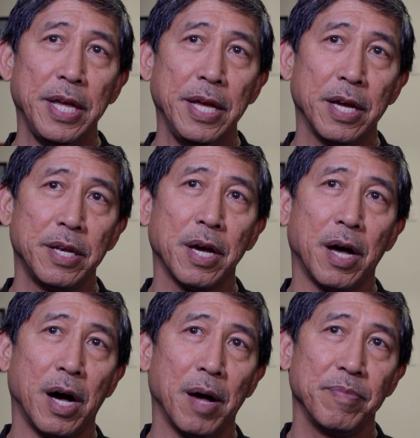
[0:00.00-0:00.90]
in
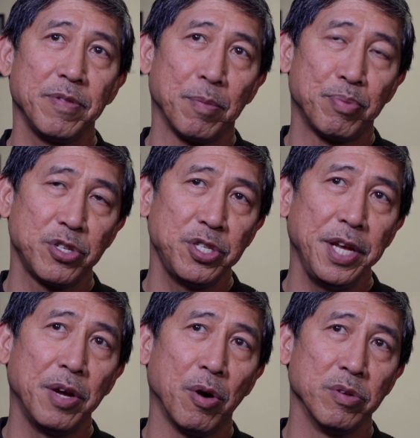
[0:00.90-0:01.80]
the
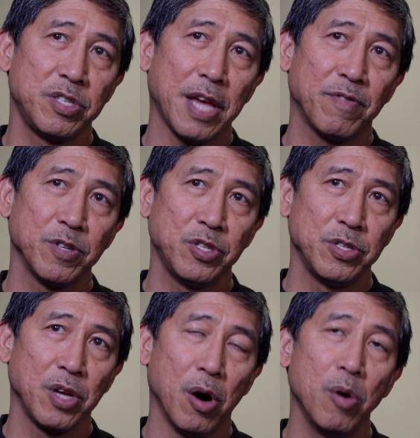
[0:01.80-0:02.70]
Presidio in San
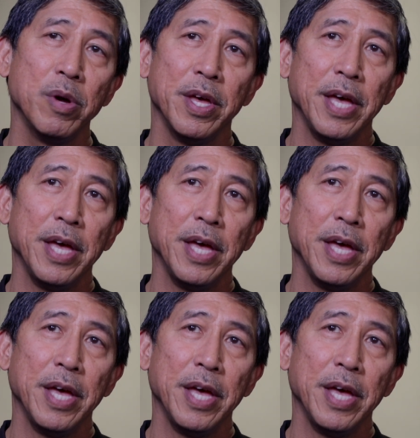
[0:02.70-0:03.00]
Francisco,